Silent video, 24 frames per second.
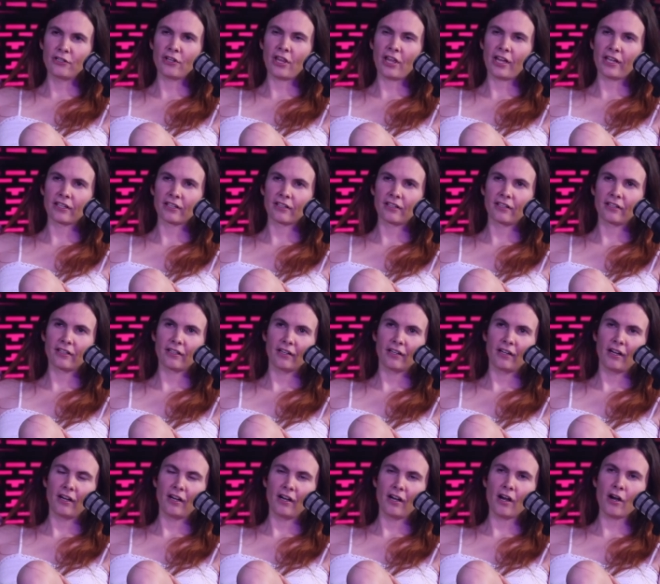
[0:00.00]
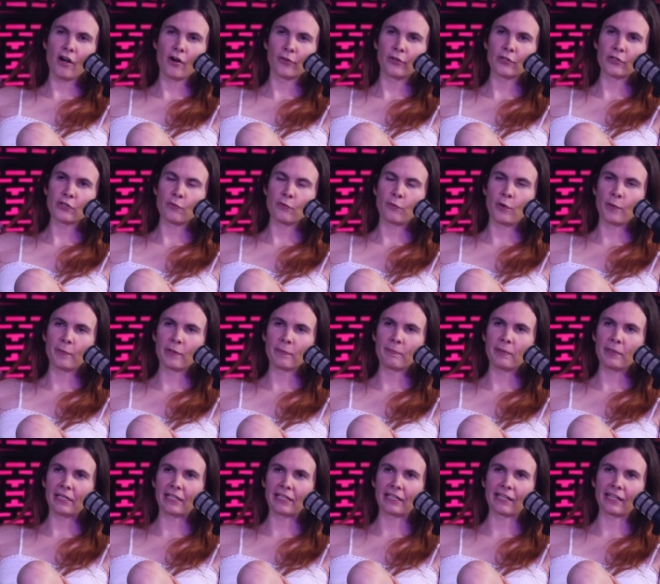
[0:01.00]
like, "Oh, there's a woman
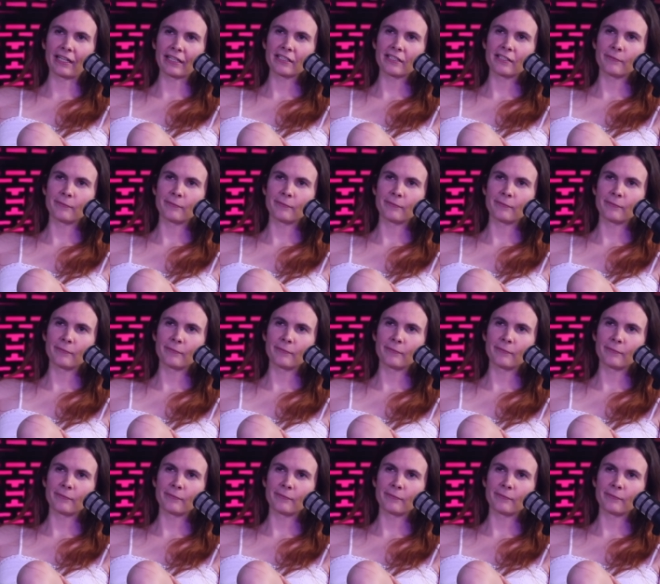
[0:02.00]
peeing next to